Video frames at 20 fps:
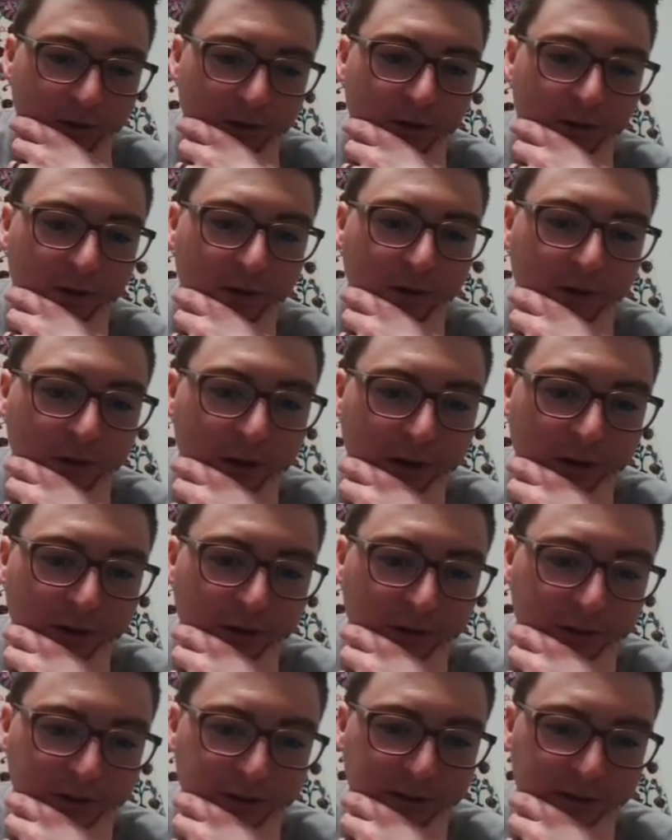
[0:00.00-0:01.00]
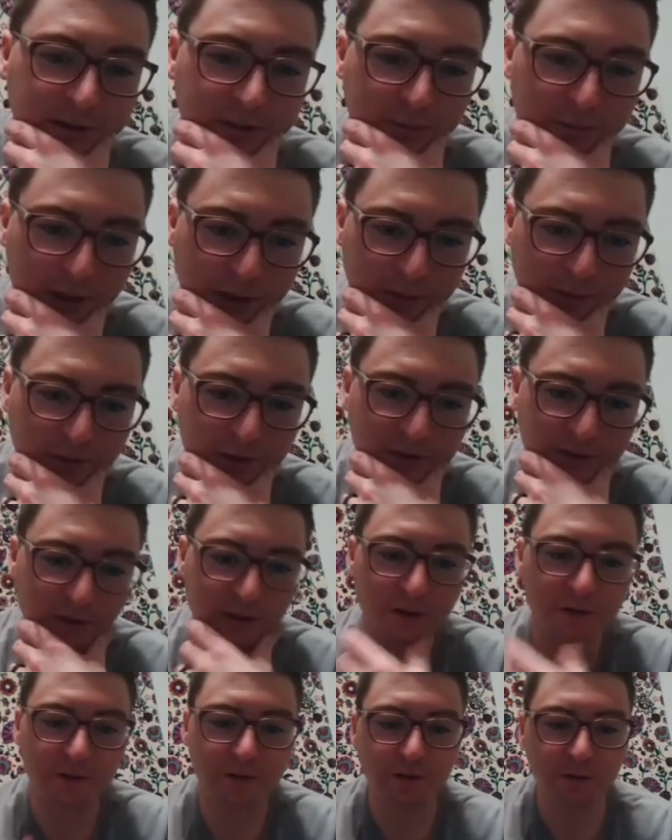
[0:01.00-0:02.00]
All right, looks like maybe it's got
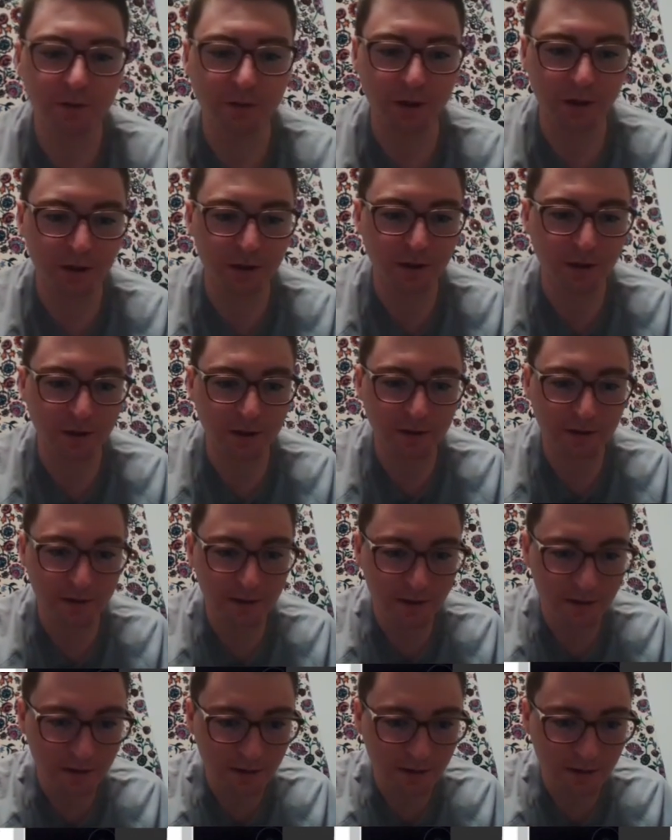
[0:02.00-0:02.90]
a tune on it.